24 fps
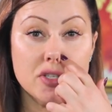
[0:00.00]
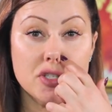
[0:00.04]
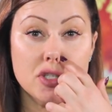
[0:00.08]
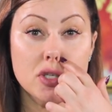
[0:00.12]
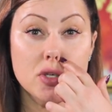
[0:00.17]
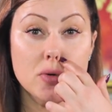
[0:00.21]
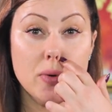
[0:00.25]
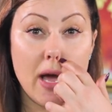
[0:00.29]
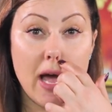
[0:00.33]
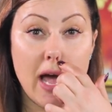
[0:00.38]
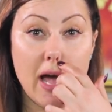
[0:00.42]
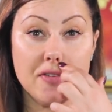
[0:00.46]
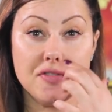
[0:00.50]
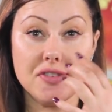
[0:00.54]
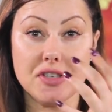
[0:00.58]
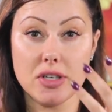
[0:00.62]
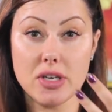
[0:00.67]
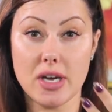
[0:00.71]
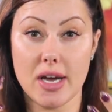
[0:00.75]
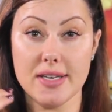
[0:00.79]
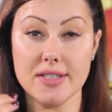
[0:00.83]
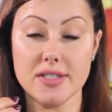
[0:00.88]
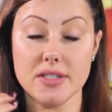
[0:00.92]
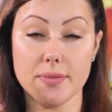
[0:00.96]
So you have to
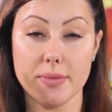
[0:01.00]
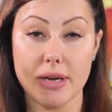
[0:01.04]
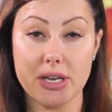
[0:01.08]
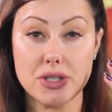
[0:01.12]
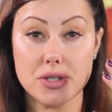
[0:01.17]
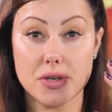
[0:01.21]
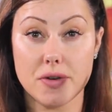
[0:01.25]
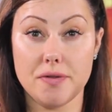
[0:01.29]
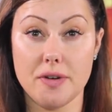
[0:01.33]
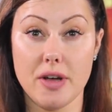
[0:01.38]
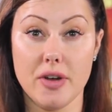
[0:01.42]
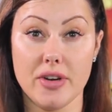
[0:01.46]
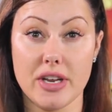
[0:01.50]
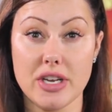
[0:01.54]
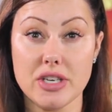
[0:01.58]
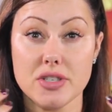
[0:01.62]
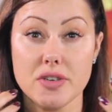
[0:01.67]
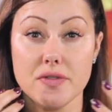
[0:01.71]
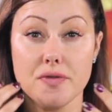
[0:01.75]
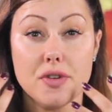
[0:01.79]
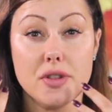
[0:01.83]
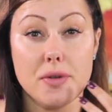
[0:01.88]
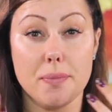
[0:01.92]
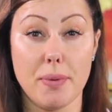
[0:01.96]
customize your
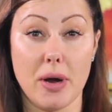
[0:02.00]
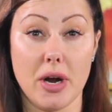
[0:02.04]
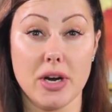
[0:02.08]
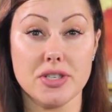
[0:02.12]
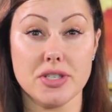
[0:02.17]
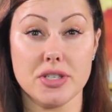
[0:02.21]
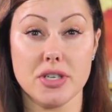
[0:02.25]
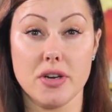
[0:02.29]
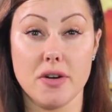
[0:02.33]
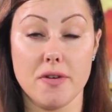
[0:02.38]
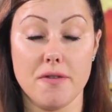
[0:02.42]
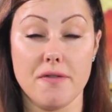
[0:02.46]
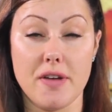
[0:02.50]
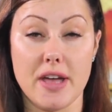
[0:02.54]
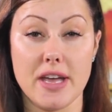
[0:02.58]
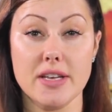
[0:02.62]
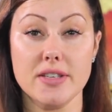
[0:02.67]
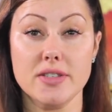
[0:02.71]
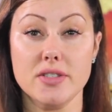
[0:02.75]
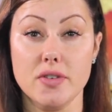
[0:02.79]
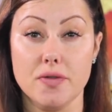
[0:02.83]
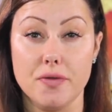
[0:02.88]
foundation for the parts of your face.